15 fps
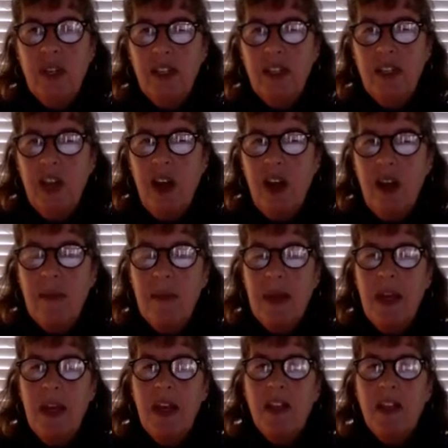time.
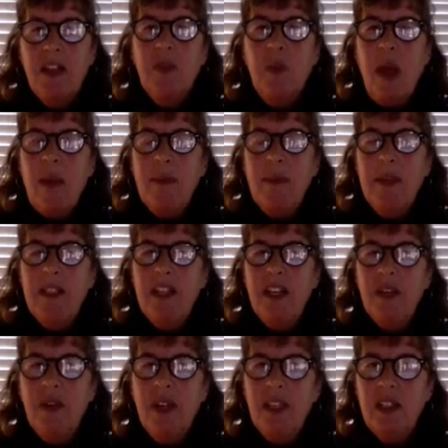This rapid
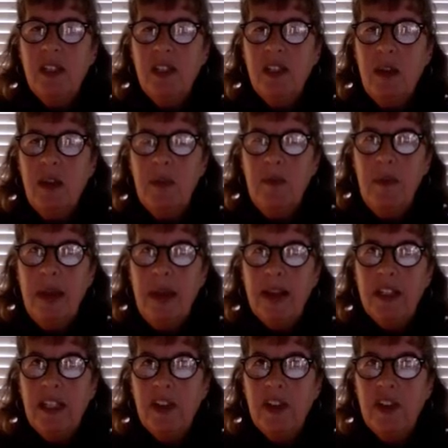generation time of
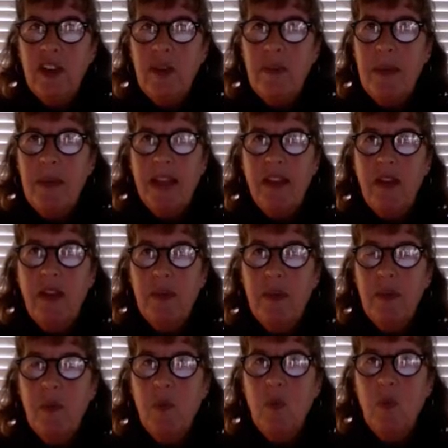bacteria make
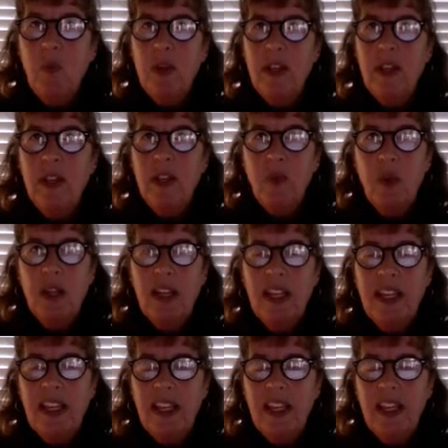them really,
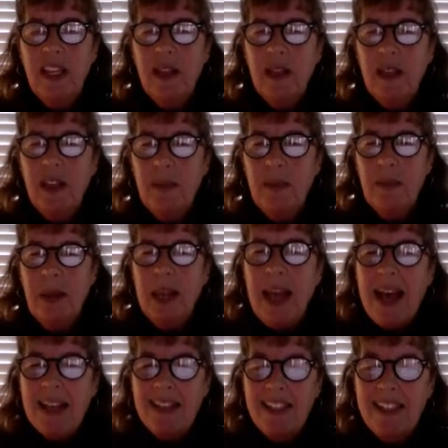really
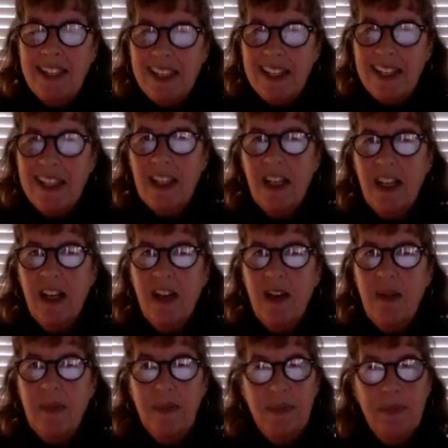plastic
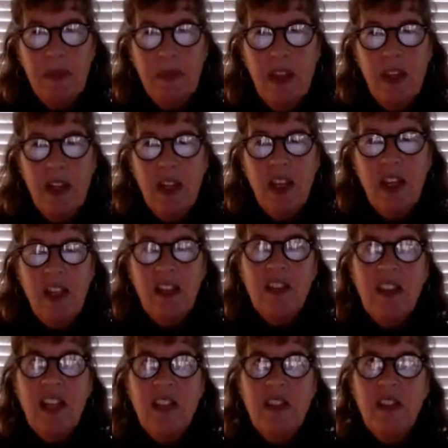in the
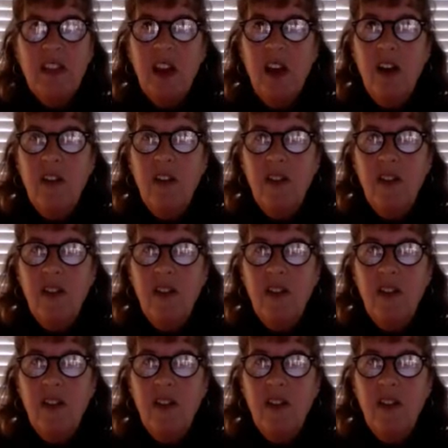sense of